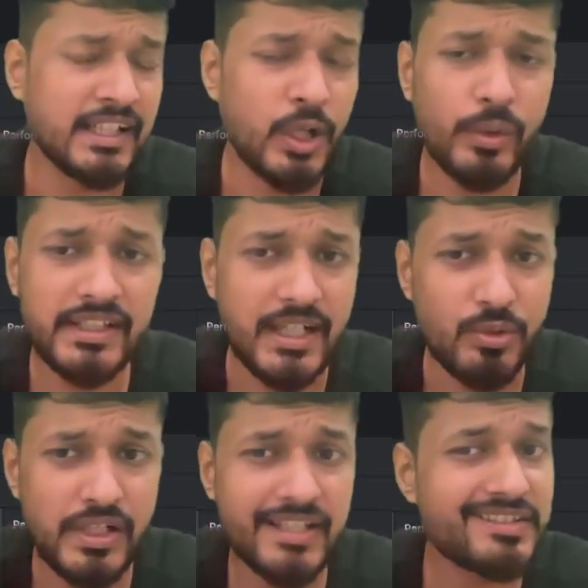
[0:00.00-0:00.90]
Now when
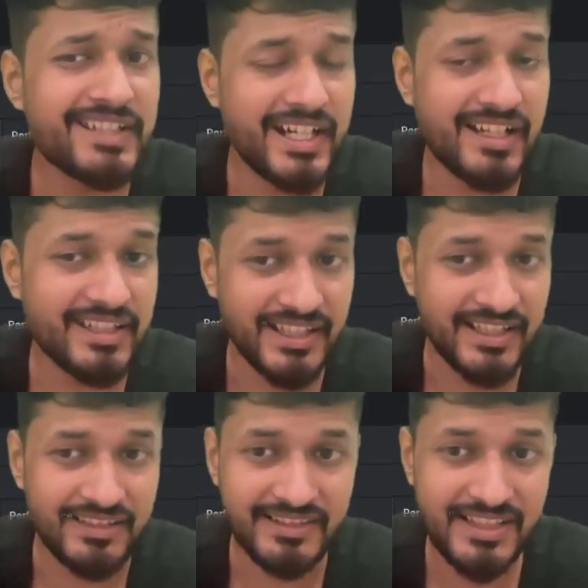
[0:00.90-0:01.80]
counter is greater than
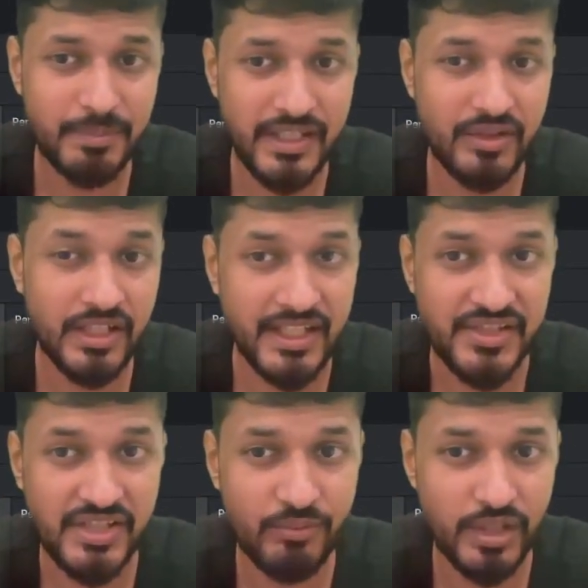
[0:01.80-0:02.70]
n, this particular
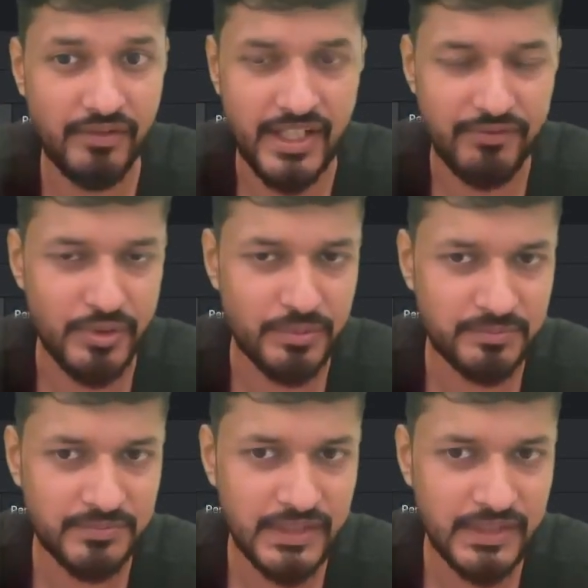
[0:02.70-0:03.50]
condition, what we have to do?